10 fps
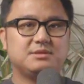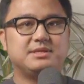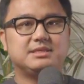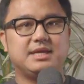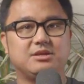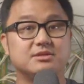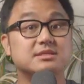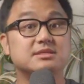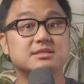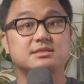maintain
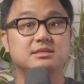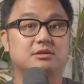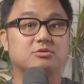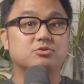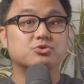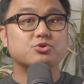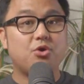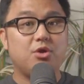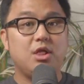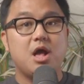consistent
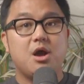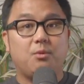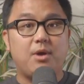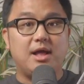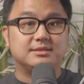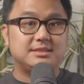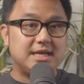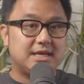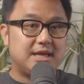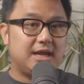control, while
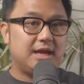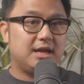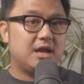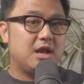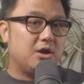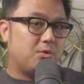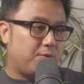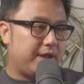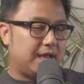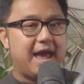dinking,
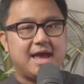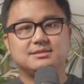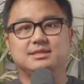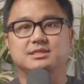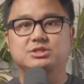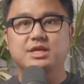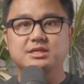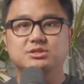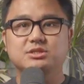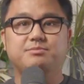quick hands
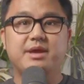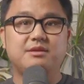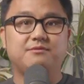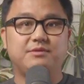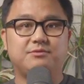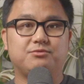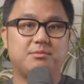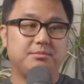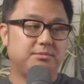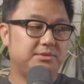exchanges benefit
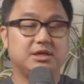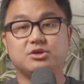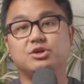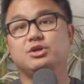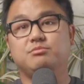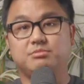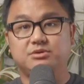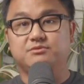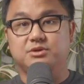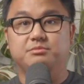from the good
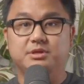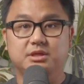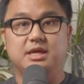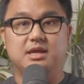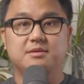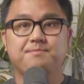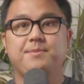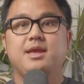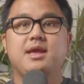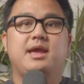maneuverability.
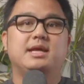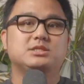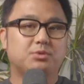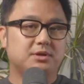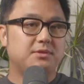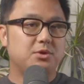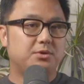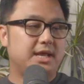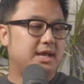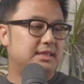It's worth
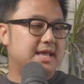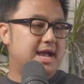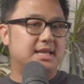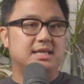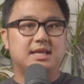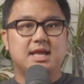noting that